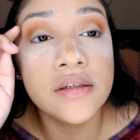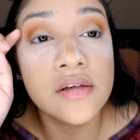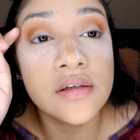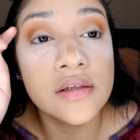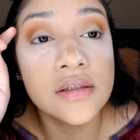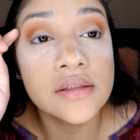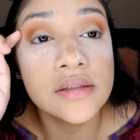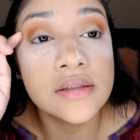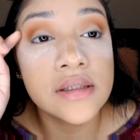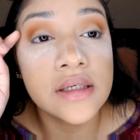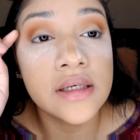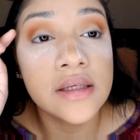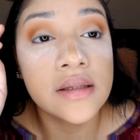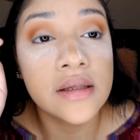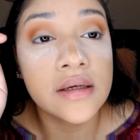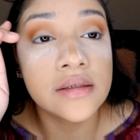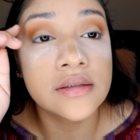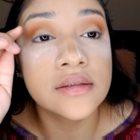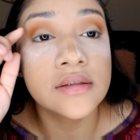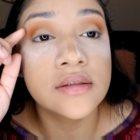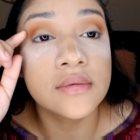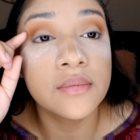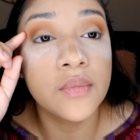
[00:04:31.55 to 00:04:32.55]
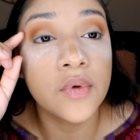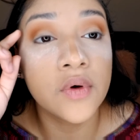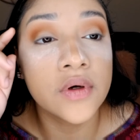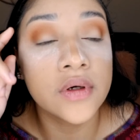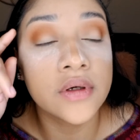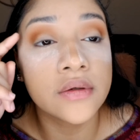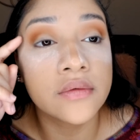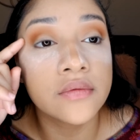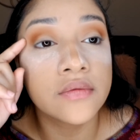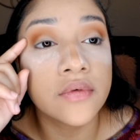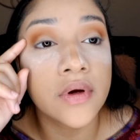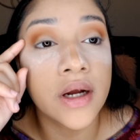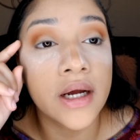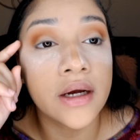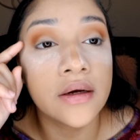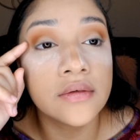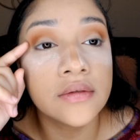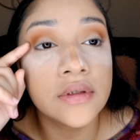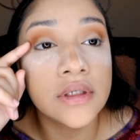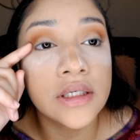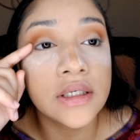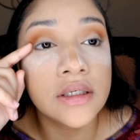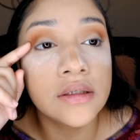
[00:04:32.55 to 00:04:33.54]
You can see that it's more
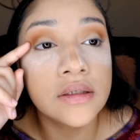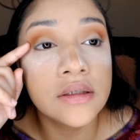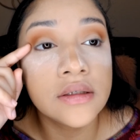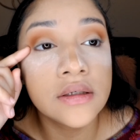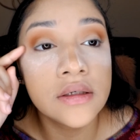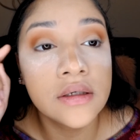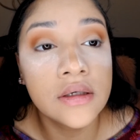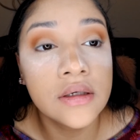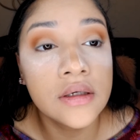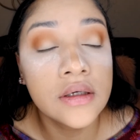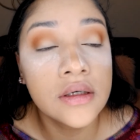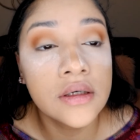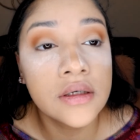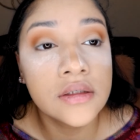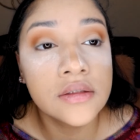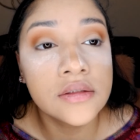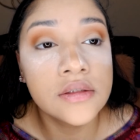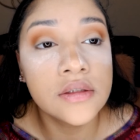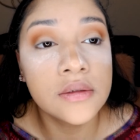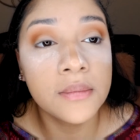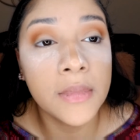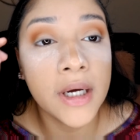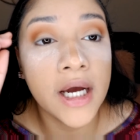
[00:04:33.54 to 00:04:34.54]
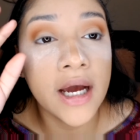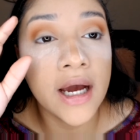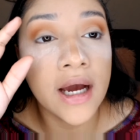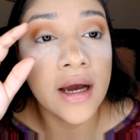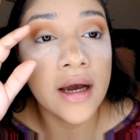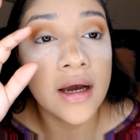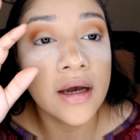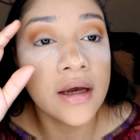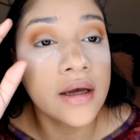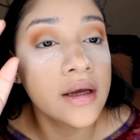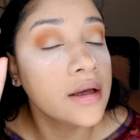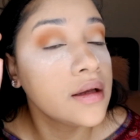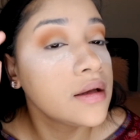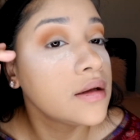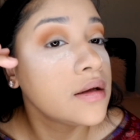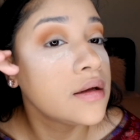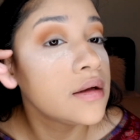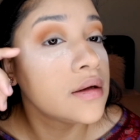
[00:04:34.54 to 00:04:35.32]
rounded to my eye.